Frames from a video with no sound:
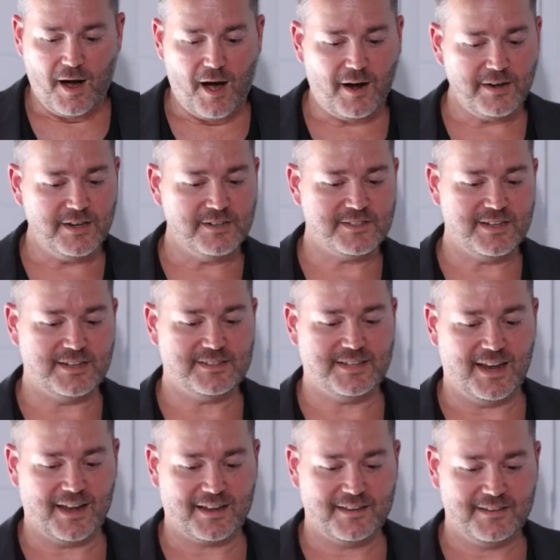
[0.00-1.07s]
Audience at
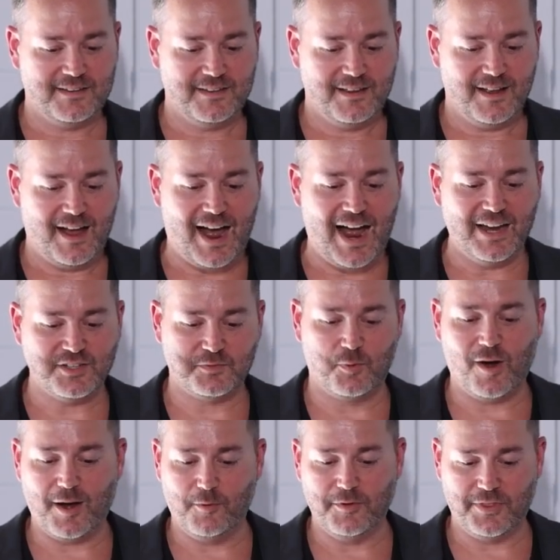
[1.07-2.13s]
Tech, eyes
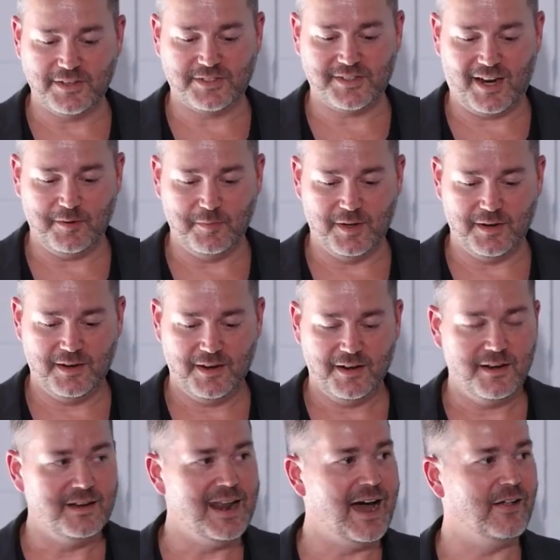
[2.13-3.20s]
bright with excitement.
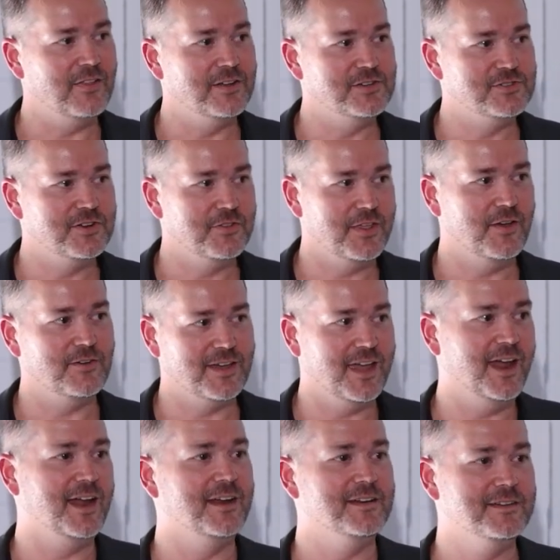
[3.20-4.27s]
Knowledge they'll
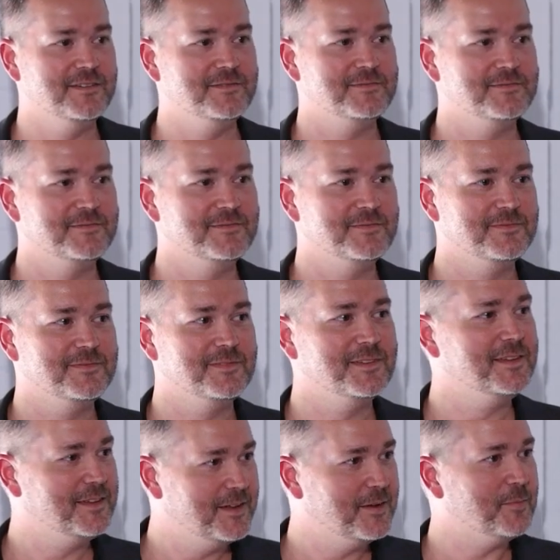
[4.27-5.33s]
gain.
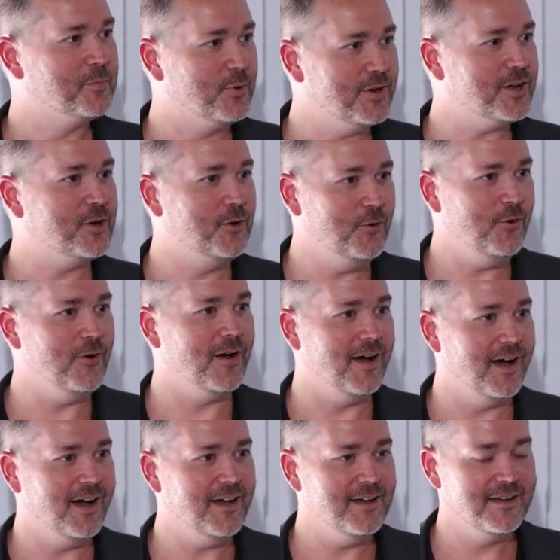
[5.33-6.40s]
Pretty cool,
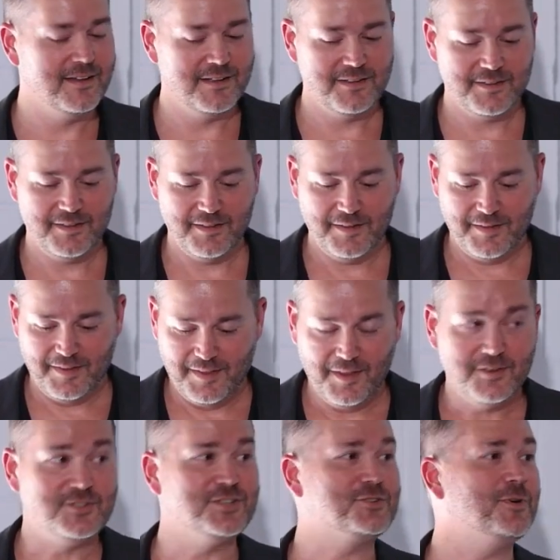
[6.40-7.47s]
huh?
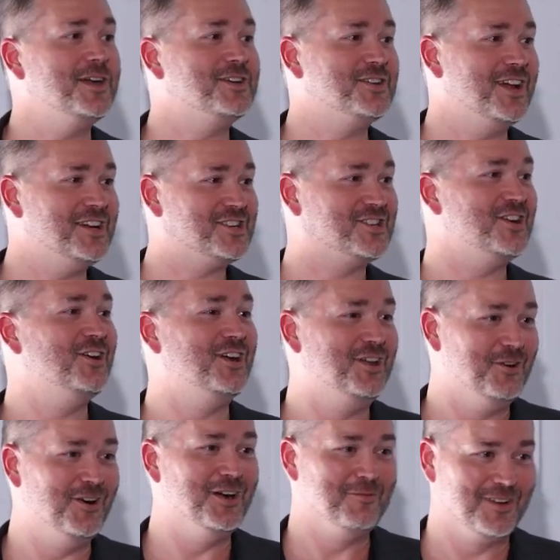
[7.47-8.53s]
Just wait until I show
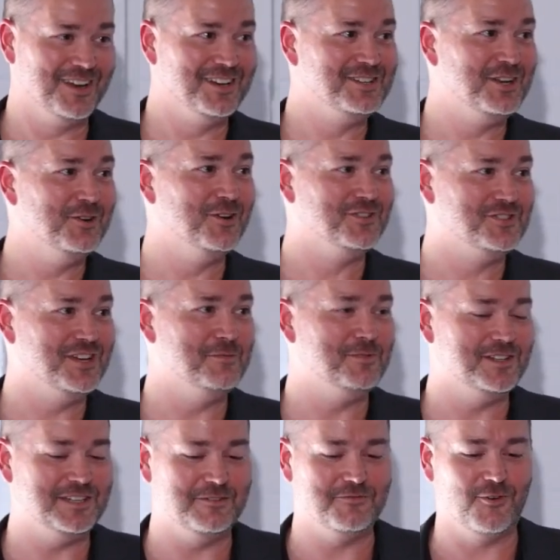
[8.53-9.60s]
you what I'm going to do with
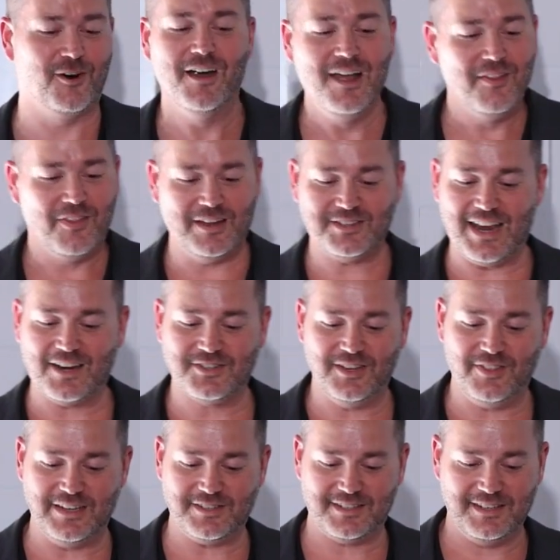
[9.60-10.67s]
GPT-4. Let's
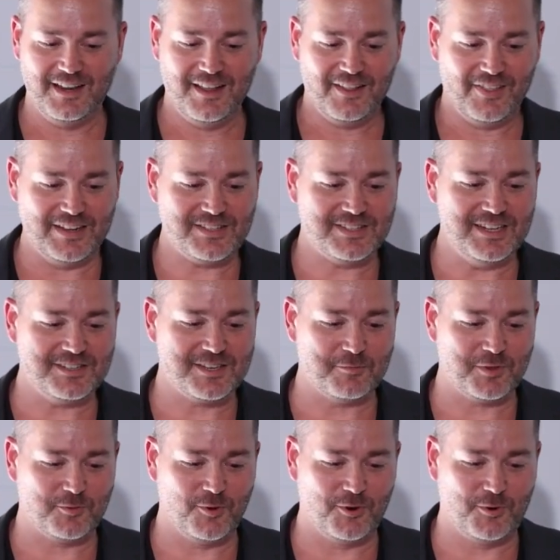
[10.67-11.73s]
actually, let's, let's see
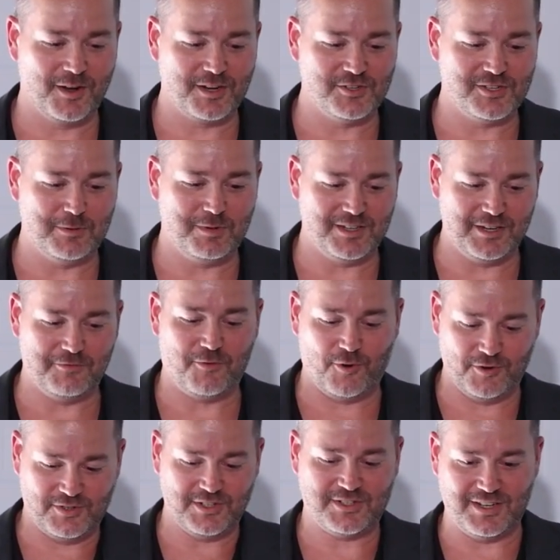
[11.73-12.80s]
something real quick in
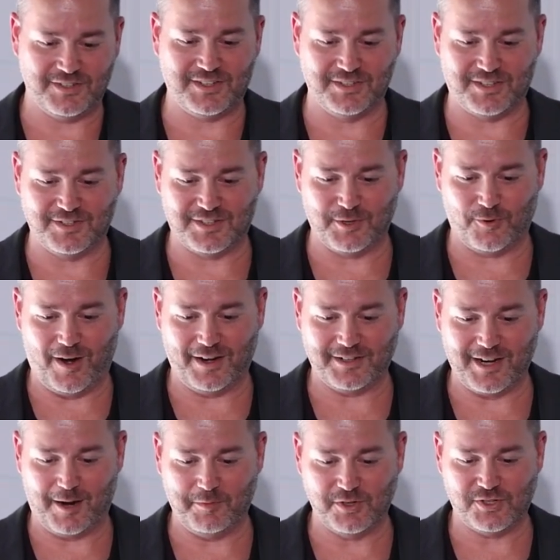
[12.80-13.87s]
GPT-4 just since this is the right
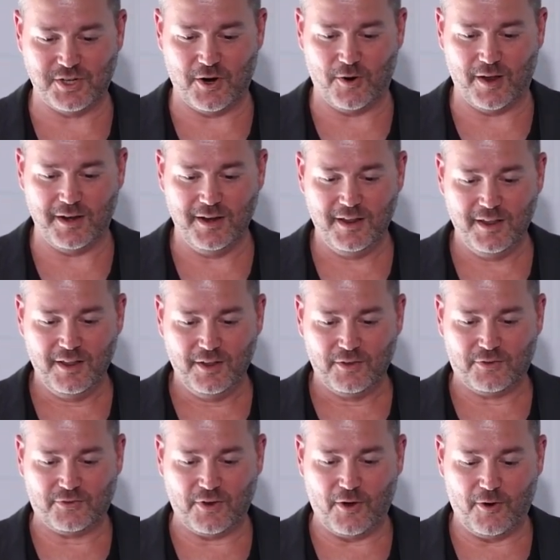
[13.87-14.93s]
time to show it.
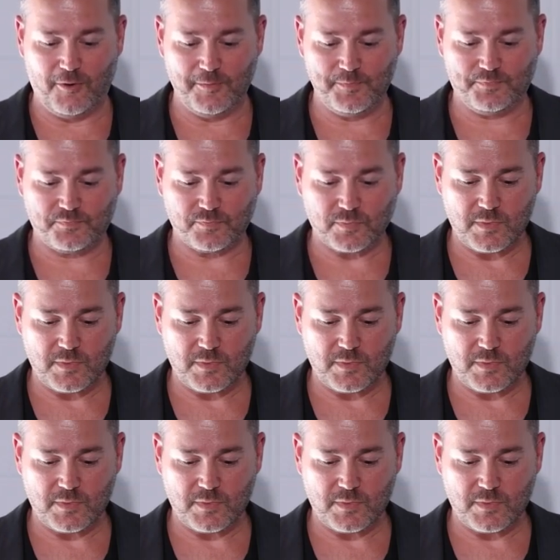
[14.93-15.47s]
So